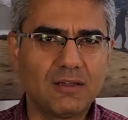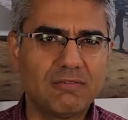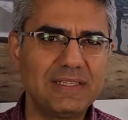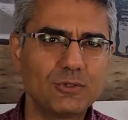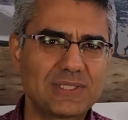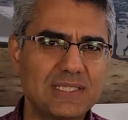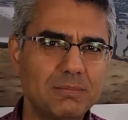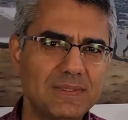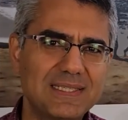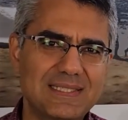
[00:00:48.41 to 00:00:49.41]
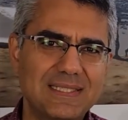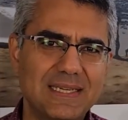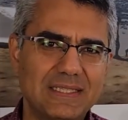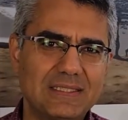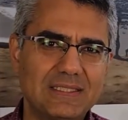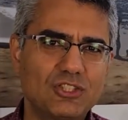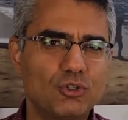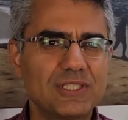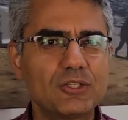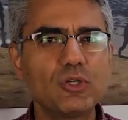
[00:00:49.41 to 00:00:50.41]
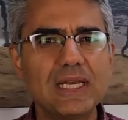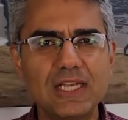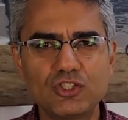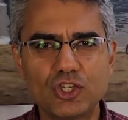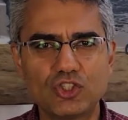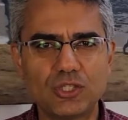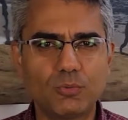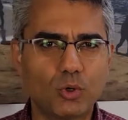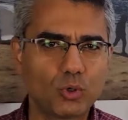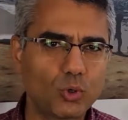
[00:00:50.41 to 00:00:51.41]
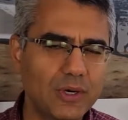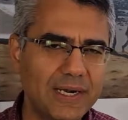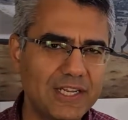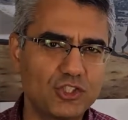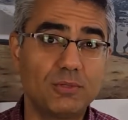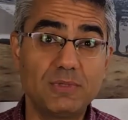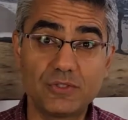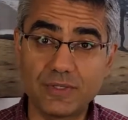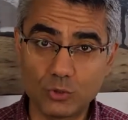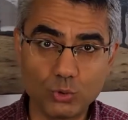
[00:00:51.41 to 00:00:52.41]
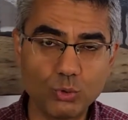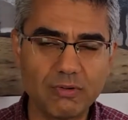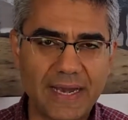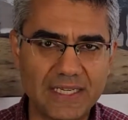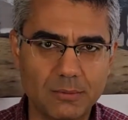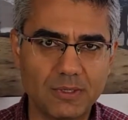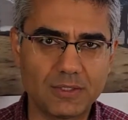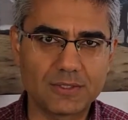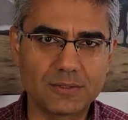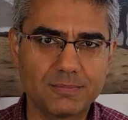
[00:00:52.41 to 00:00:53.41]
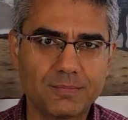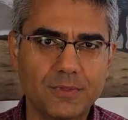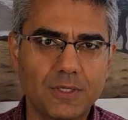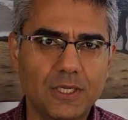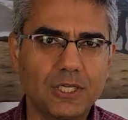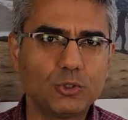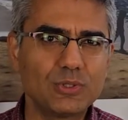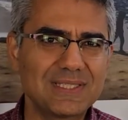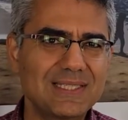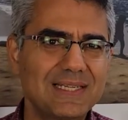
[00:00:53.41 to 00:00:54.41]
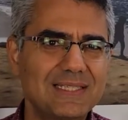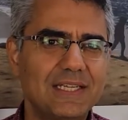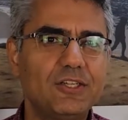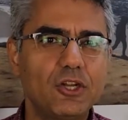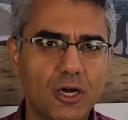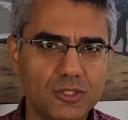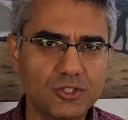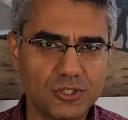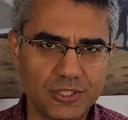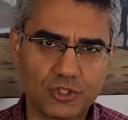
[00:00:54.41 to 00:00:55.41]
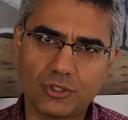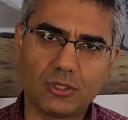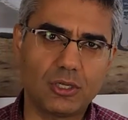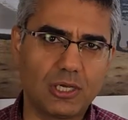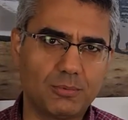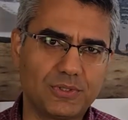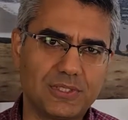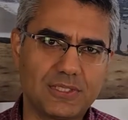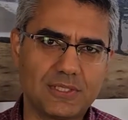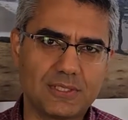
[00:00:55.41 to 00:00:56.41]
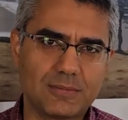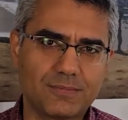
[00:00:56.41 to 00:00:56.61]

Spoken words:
When you simply state there is a relationship or correlation between two variables, you state a non-directional hypothesis.